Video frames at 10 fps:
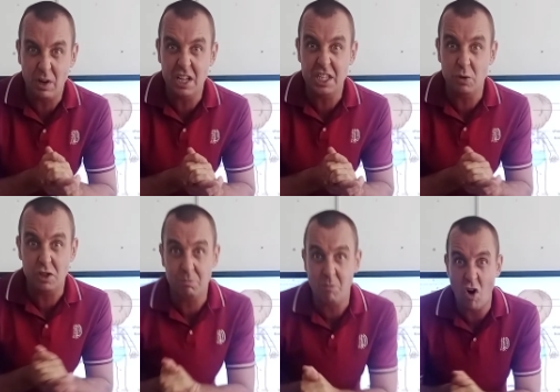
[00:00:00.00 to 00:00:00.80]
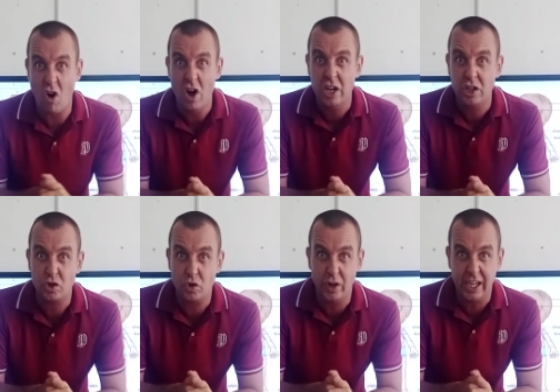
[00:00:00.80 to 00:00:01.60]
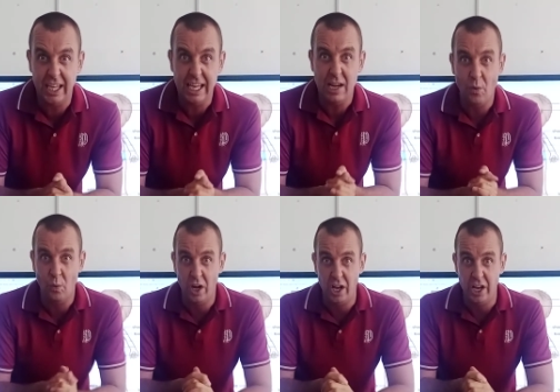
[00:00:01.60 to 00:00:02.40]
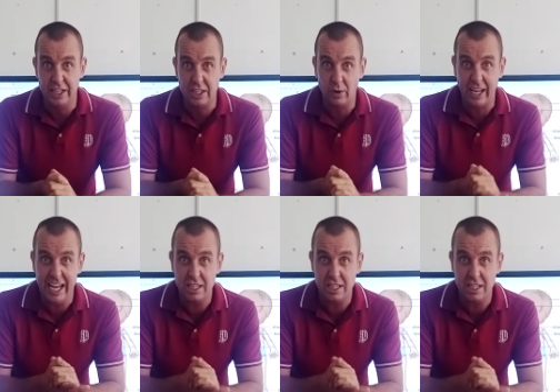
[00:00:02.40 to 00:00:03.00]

We're gonna do some more tricky words, okay?